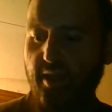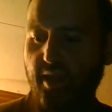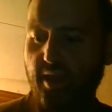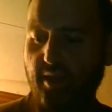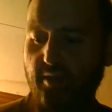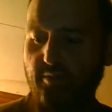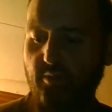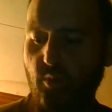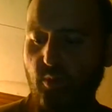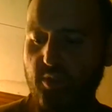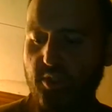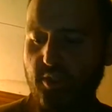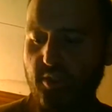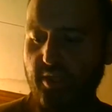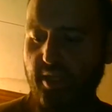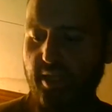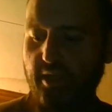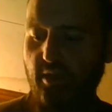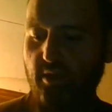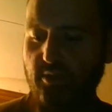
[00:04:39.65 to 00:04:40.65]
And of course, you can
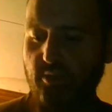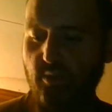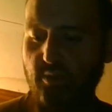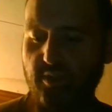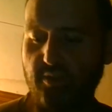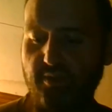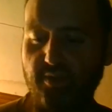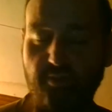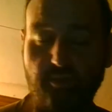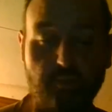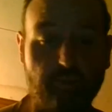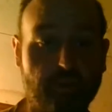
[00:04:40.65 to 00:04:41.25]
get all sorts of different